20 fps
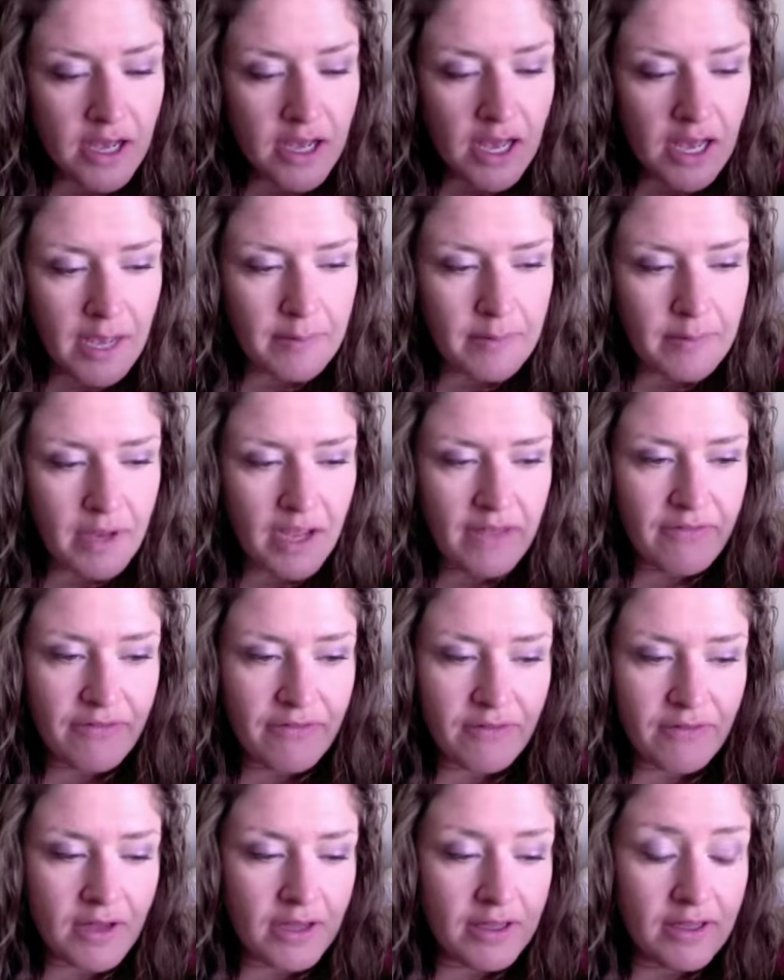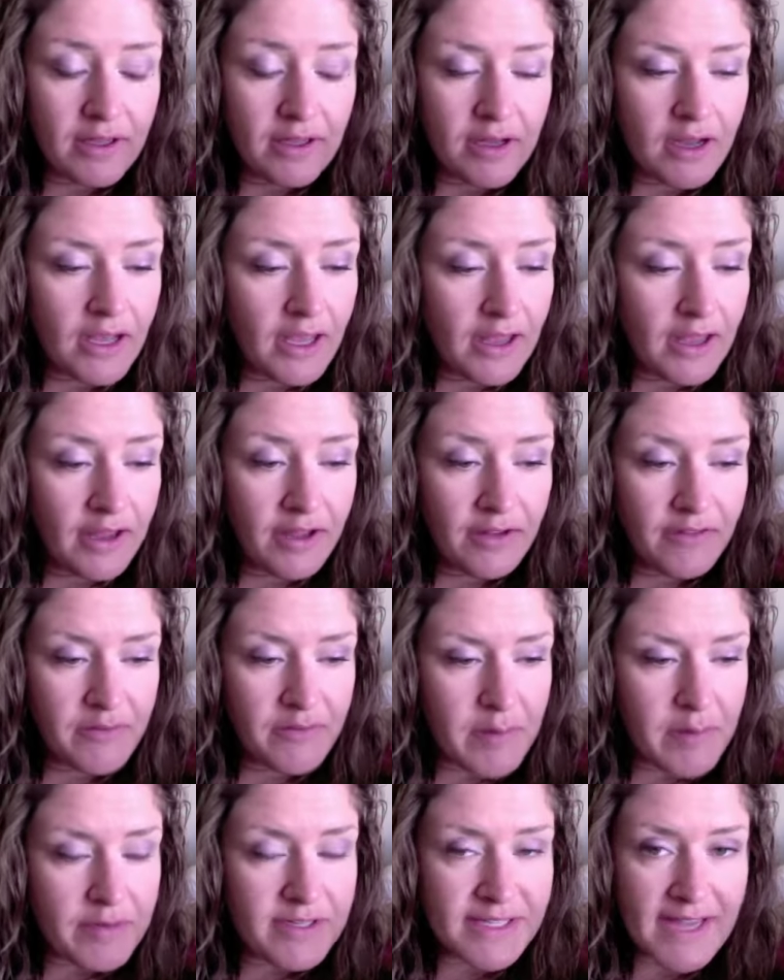I
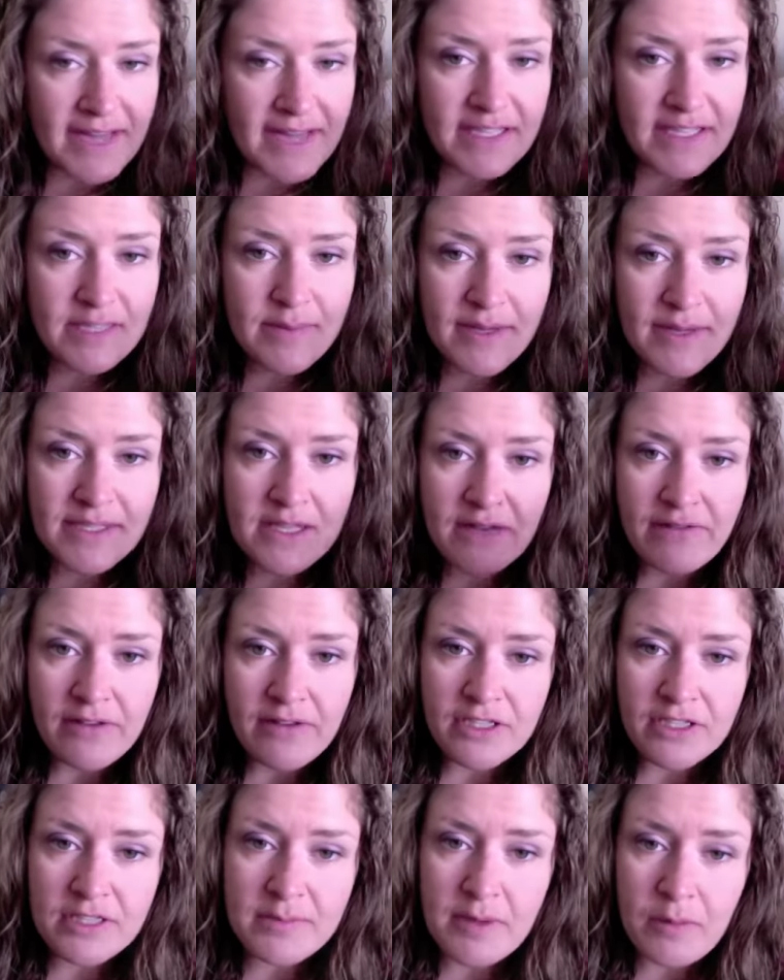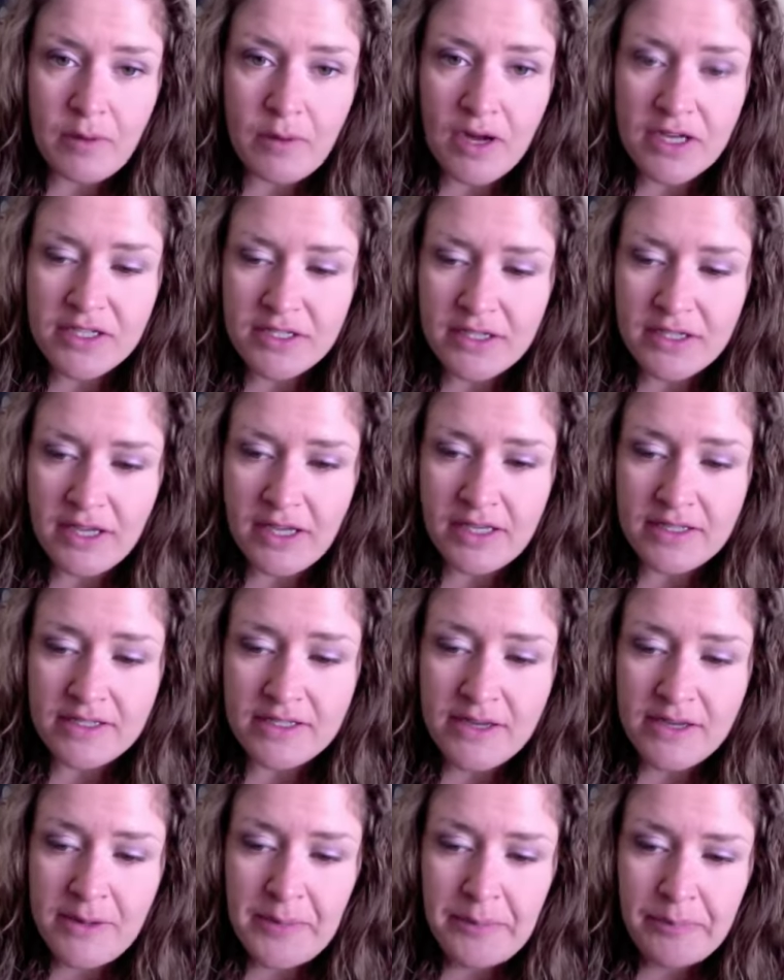remember saying to myself, I looked at my watch and
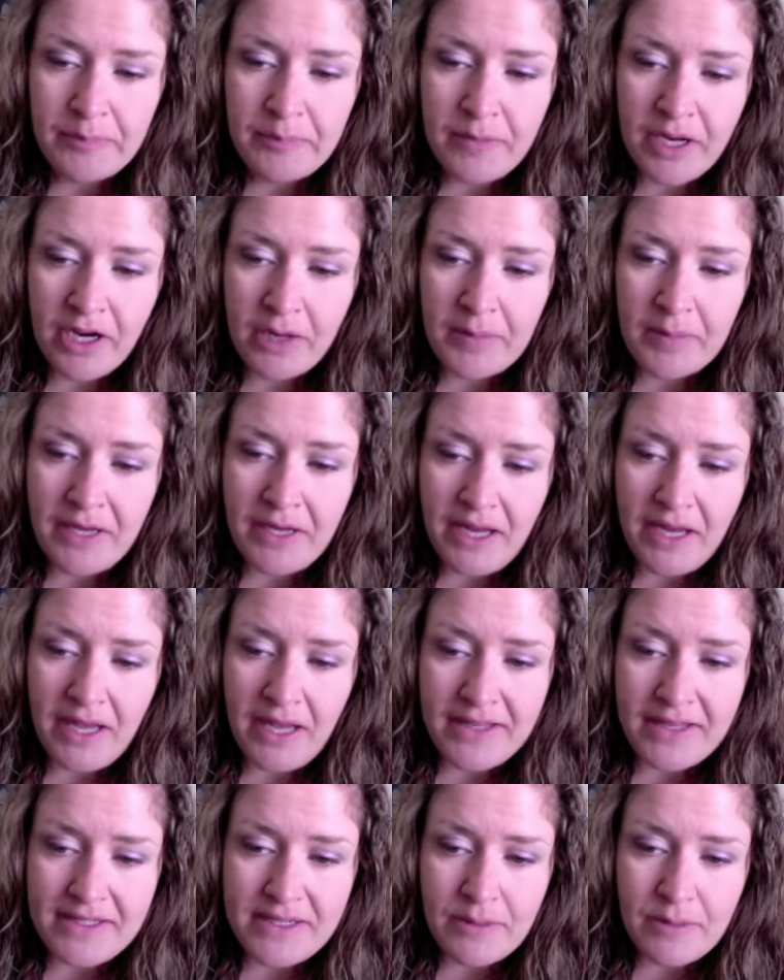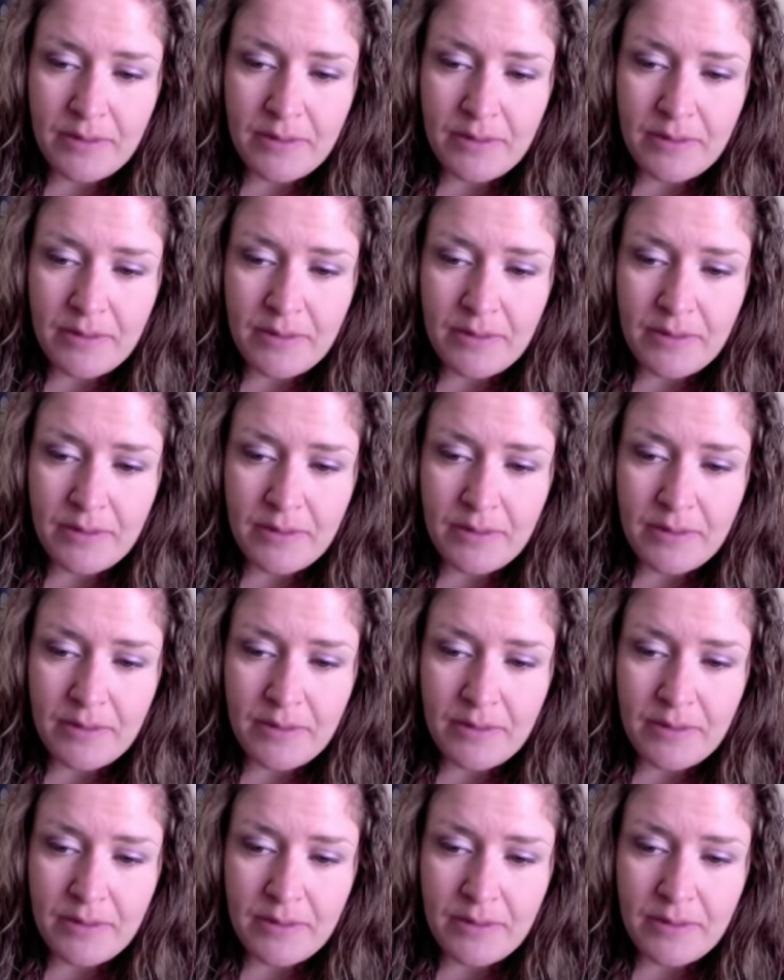my Garmin, and